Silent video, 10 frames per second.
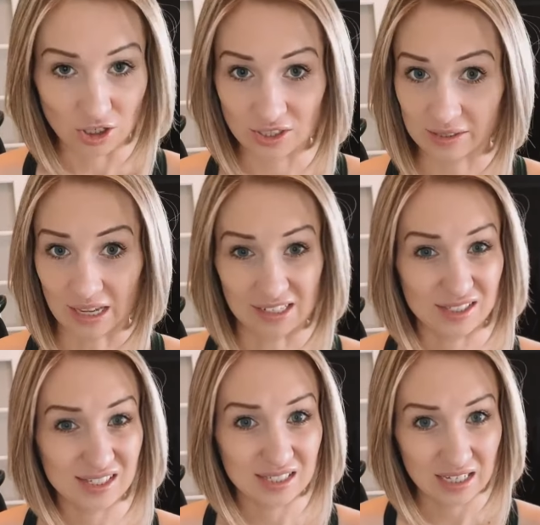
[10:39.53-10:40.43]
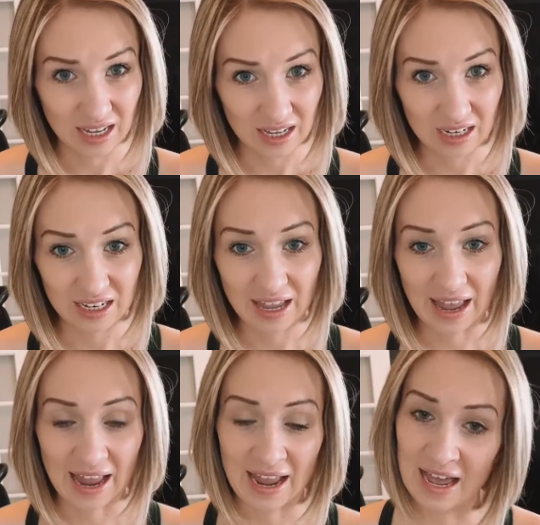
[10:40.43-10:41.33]
just like sick.
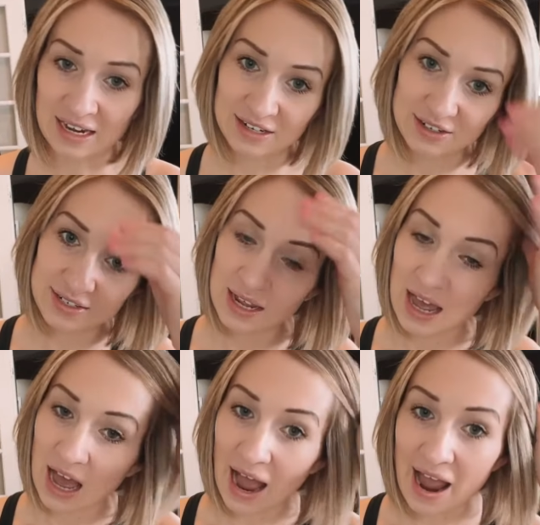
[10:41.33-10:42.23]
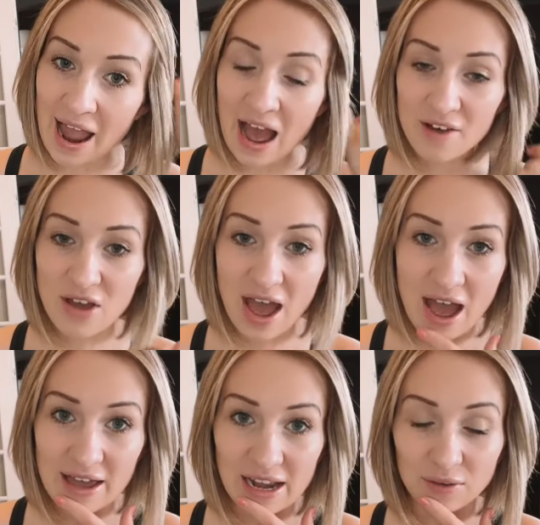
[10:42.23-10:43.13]
And I have
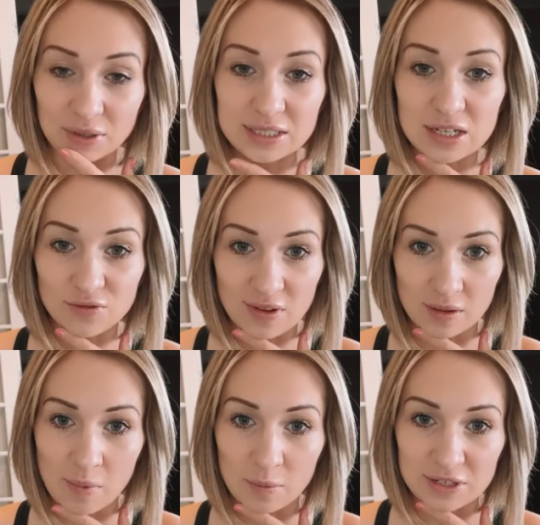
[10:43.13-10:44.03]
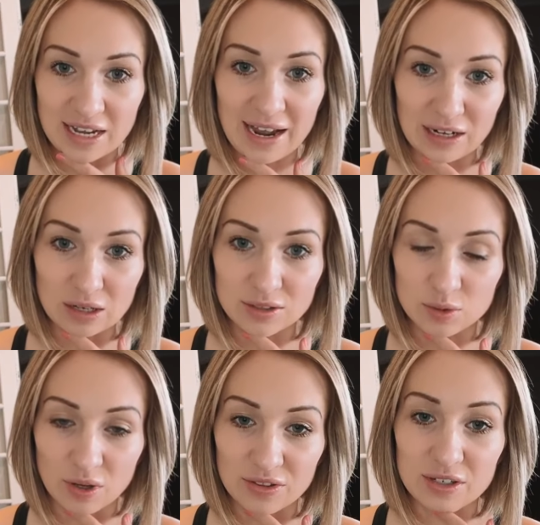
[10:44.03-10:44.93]
had a recent family member
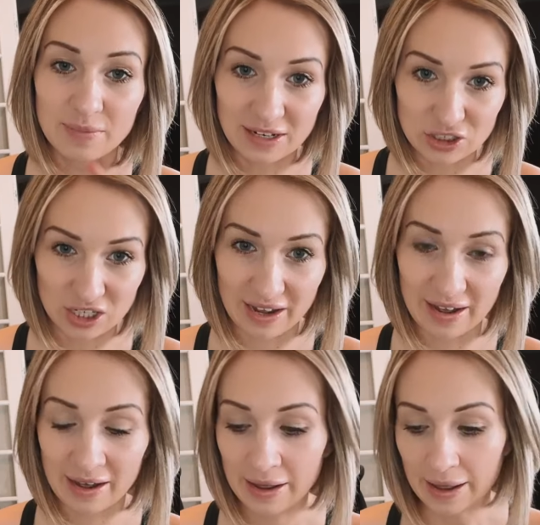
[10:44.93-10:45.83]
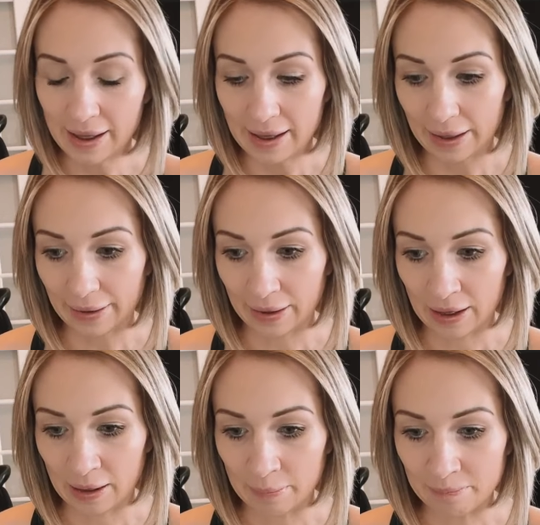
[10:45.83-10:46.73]
diagnosed with dementia.
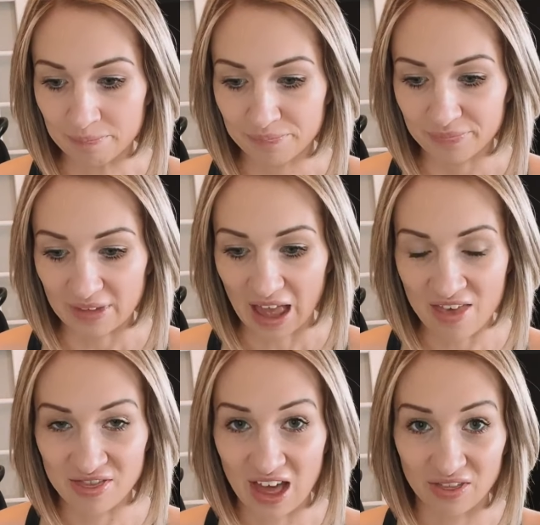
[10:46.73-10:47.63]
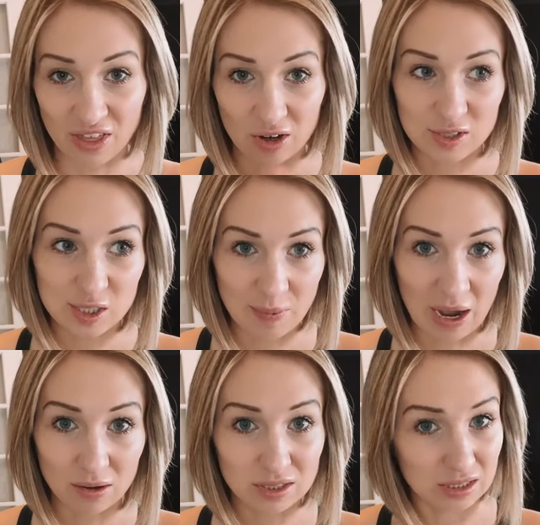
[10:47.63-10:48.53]
And then their
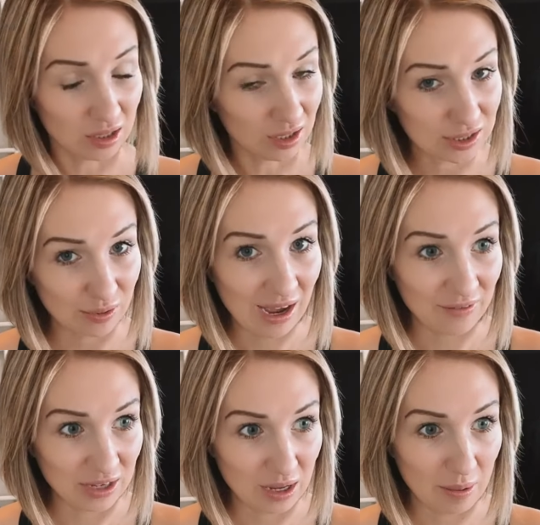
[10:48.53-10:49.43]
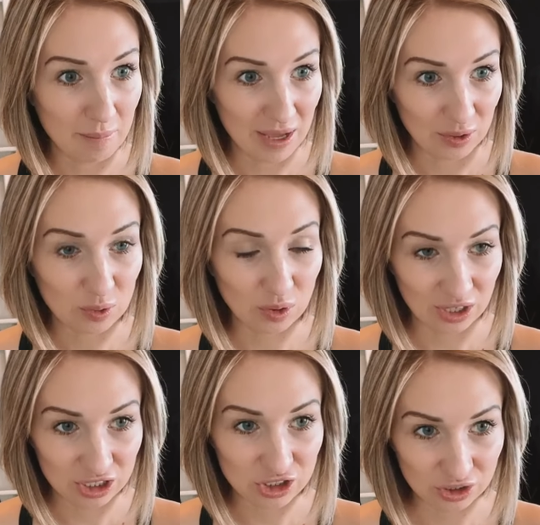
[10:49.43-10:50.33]
spouse is also having medical
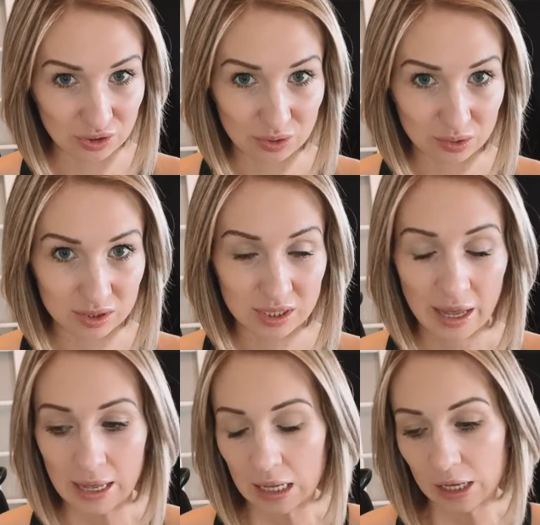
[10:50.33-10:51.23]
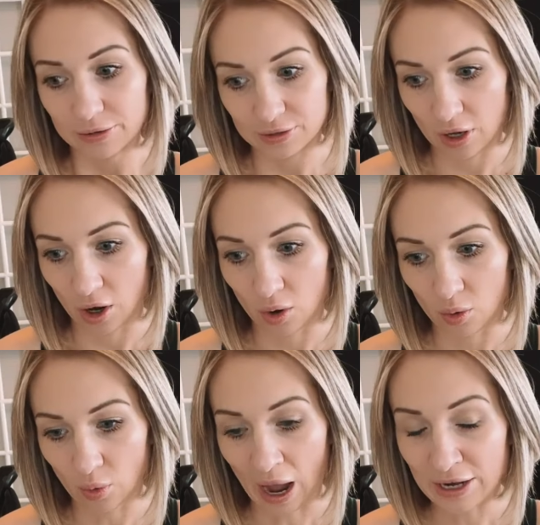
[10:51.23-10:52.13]
issues.
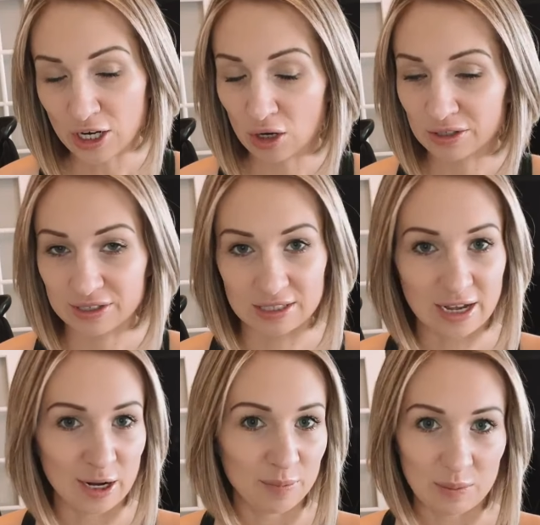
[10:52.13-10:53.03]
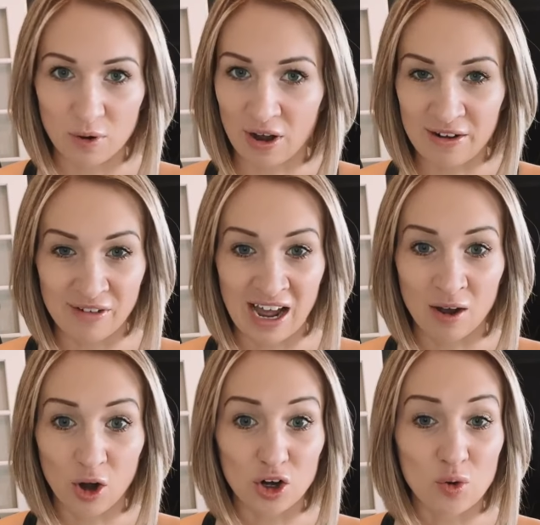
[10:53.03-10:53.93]
So I know just a ton of people right
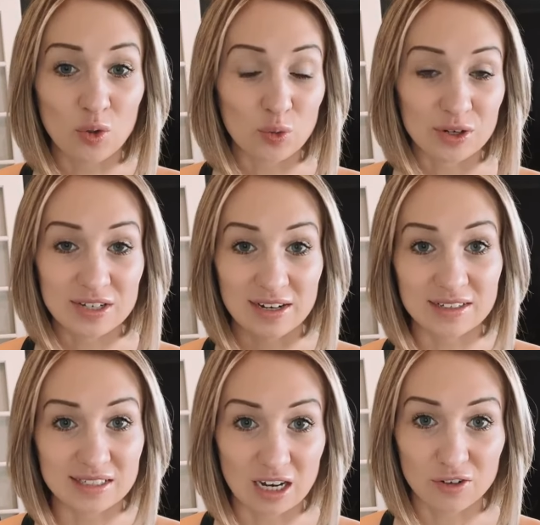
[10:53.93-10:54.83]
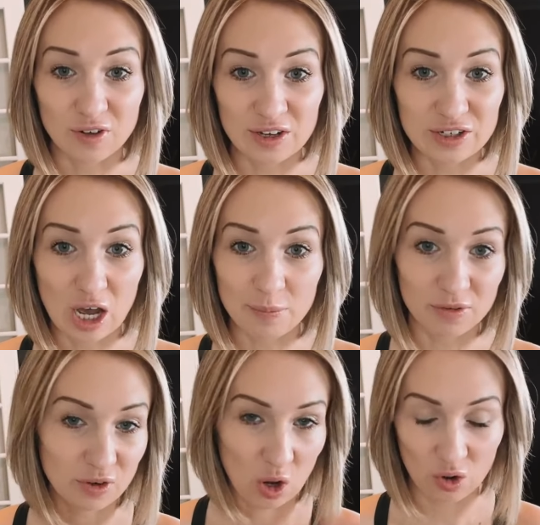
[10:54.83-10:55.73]
now are going through a ton of stuff on top
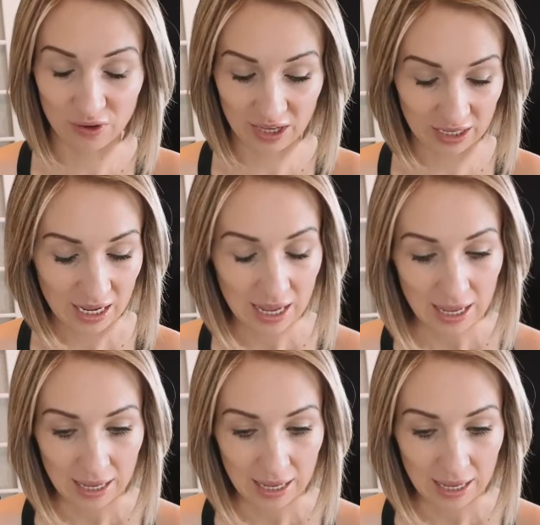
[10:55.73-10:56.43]
of COVID.